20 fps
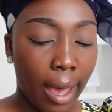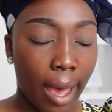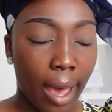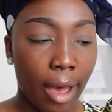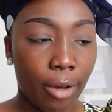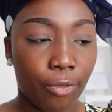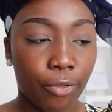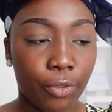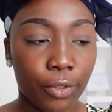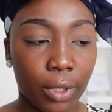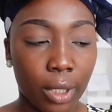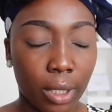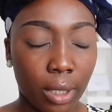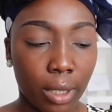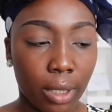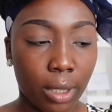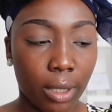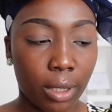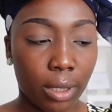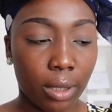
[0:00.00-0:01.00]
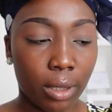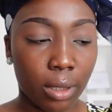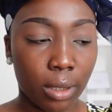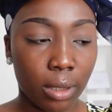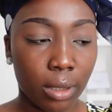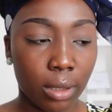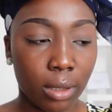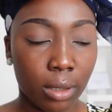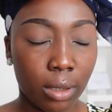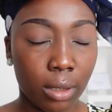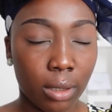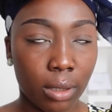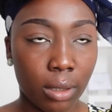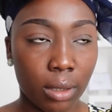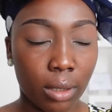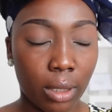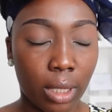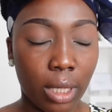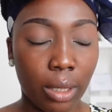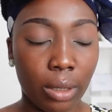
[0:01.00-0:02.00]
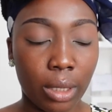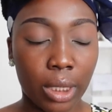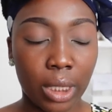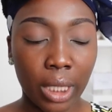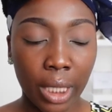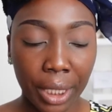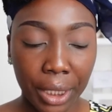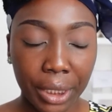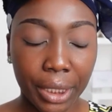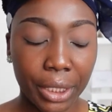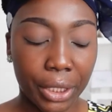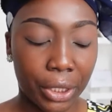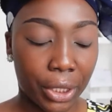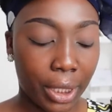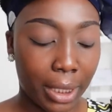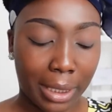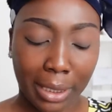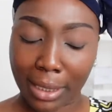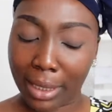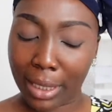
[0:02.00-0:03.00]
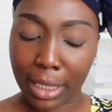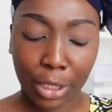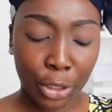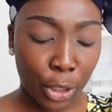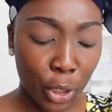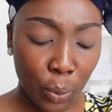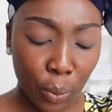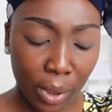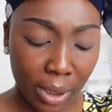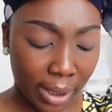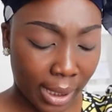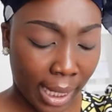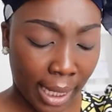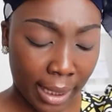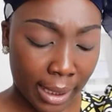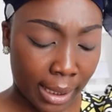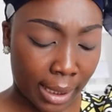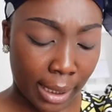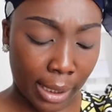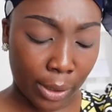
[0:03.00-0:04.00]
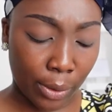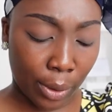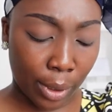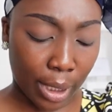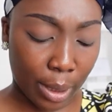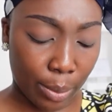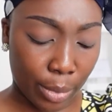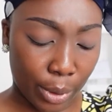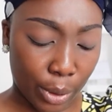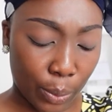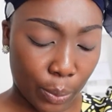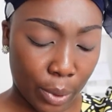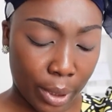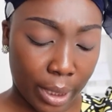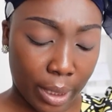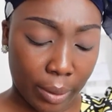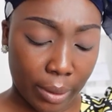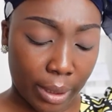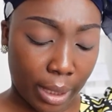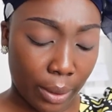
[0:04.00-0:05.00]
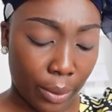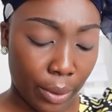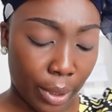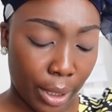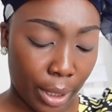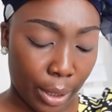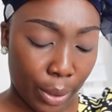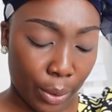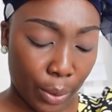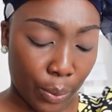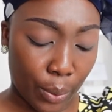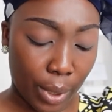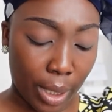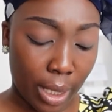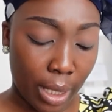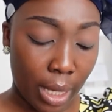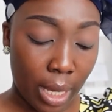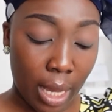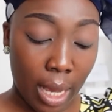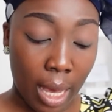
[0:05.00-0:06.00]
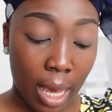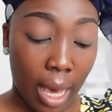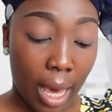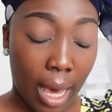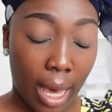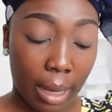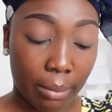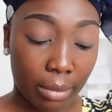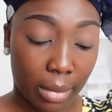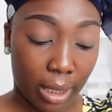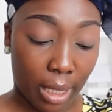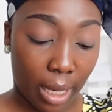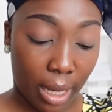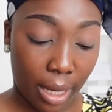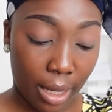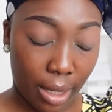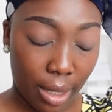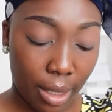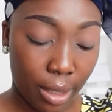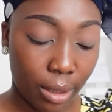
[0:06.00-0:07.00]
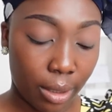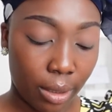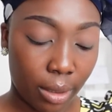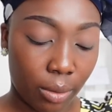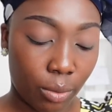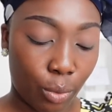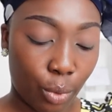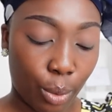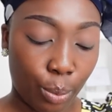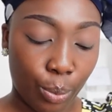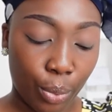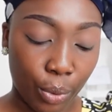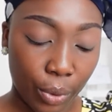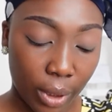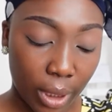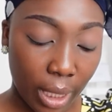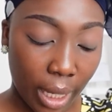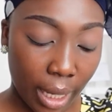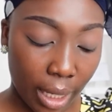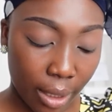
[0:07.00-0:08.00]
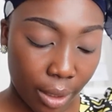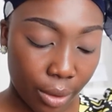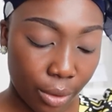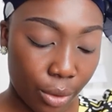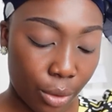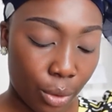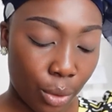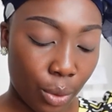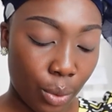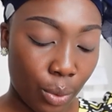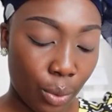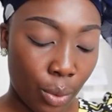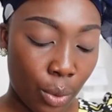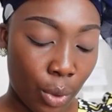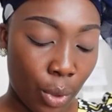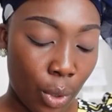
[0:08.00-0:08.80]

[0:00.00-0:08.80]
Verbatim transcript: after he changed the sheets the new ones had stains on them as well and i was like okay you know what i'm tired we're both tired so